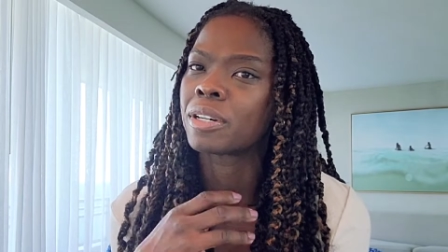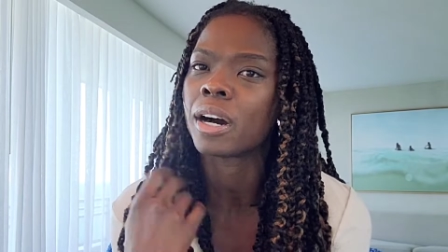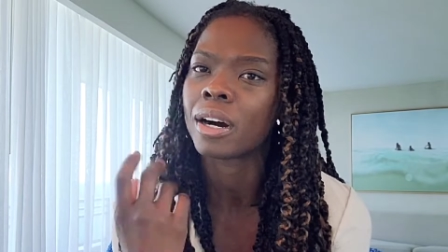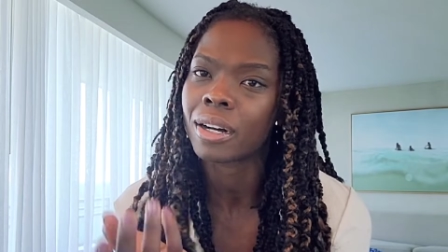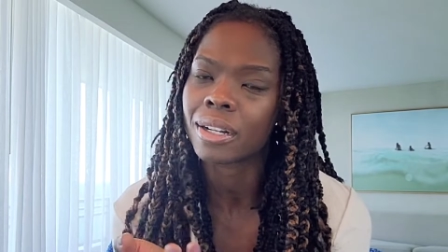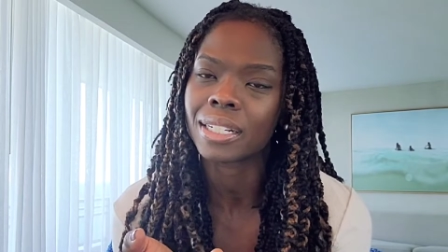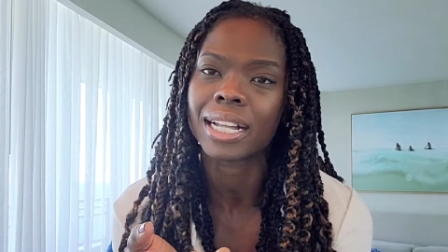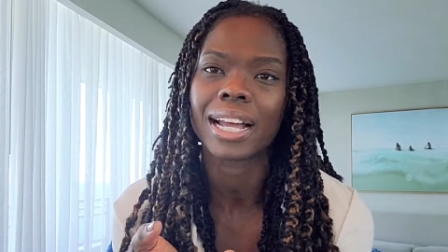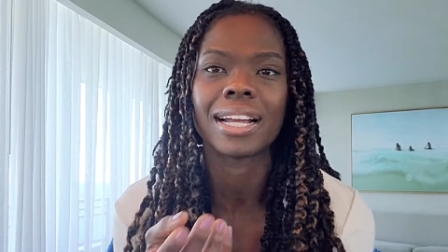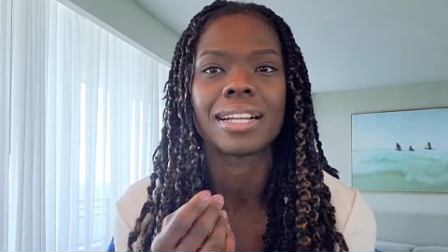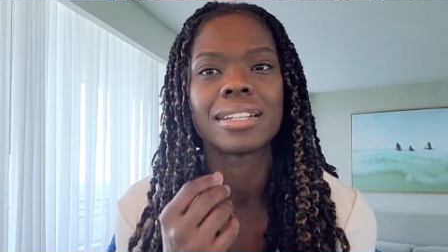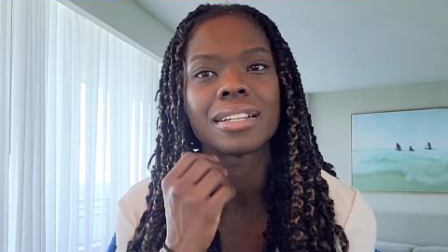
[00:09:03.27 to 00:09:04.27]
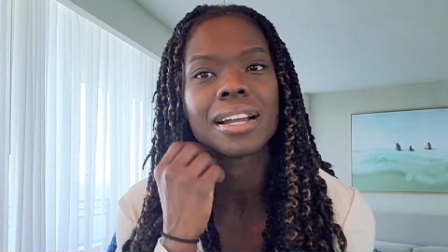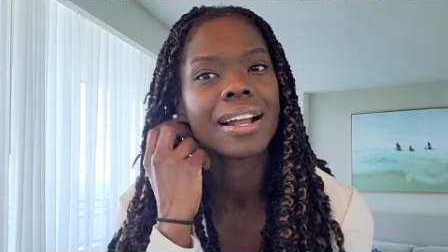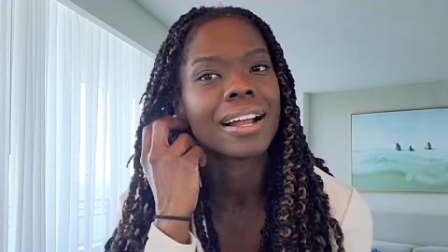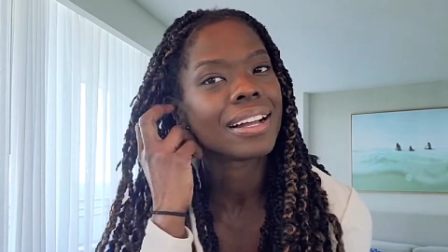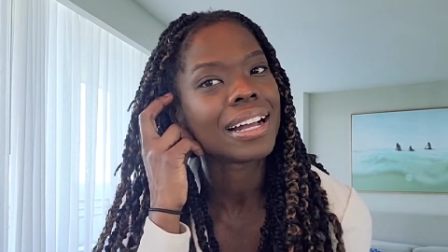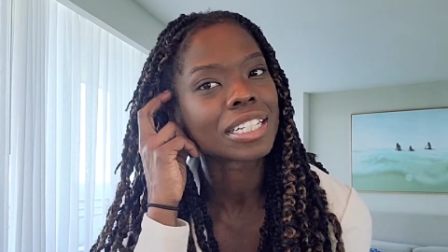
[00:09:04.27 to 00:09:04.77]
call and
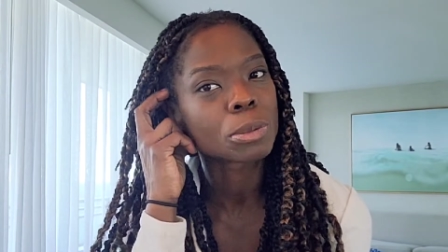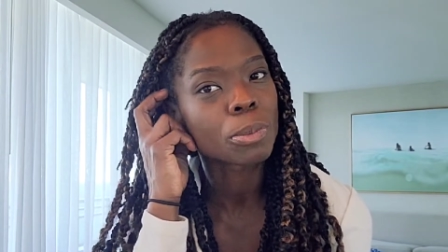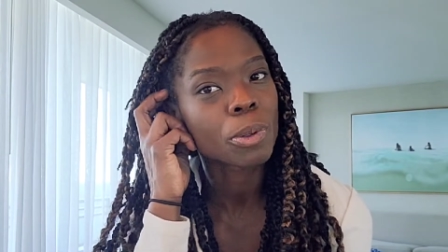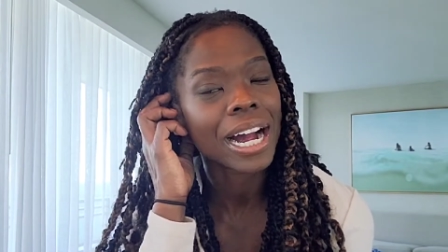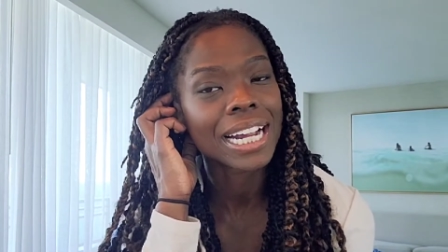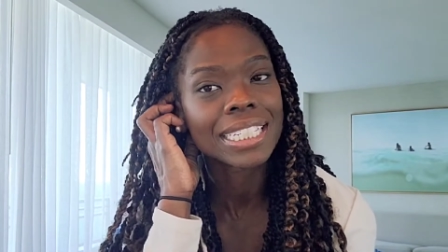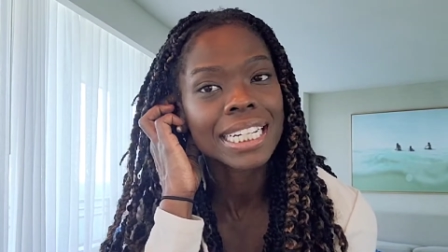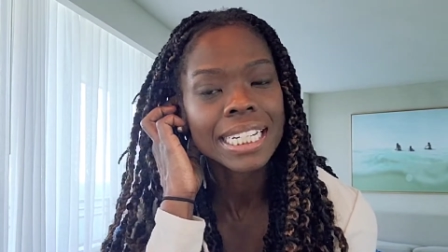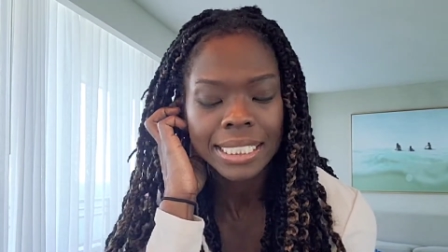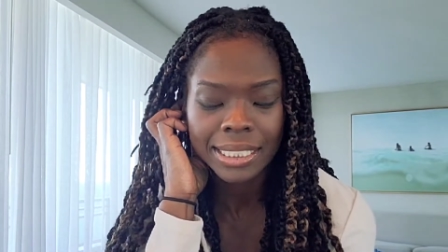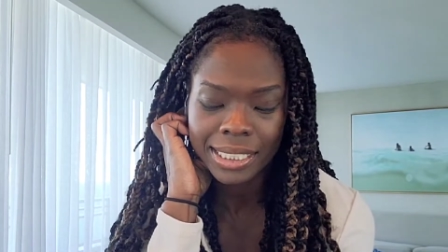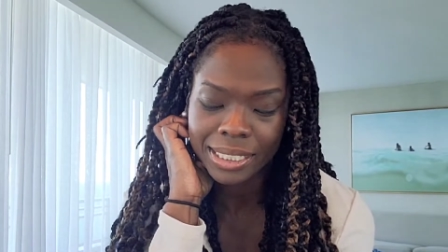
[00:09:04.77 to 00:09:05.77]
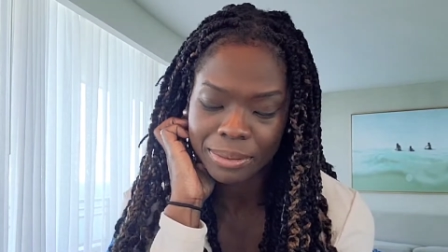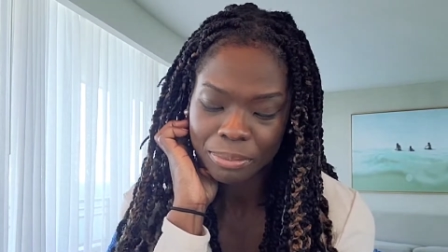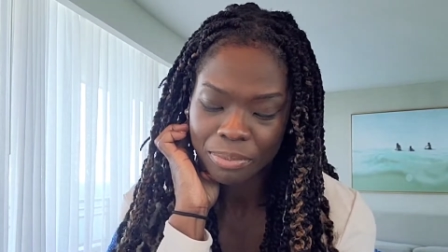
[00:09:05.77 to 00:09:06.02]
explore ideas